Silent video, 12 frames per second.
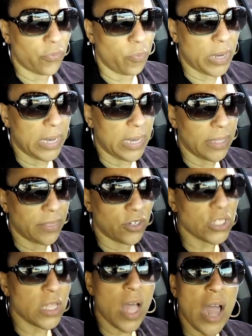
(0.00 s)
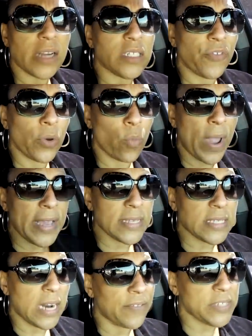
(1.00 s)
but there's a lot of different
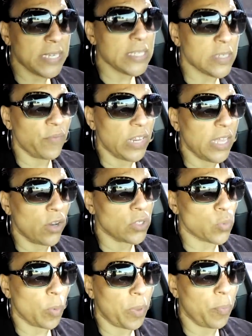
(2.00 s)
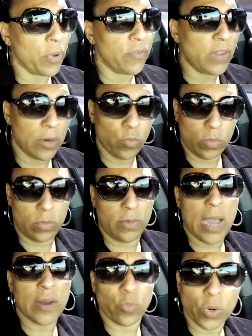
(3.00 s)
ways, and I've seen some videos where people have
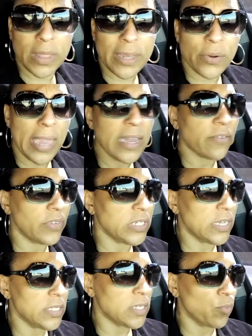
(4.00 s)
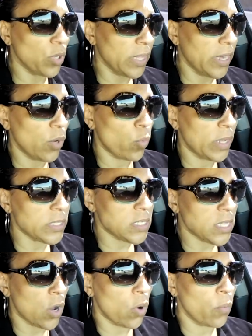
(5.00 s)
got really creative and done some really good
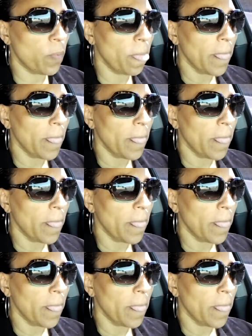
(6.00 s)
ones. So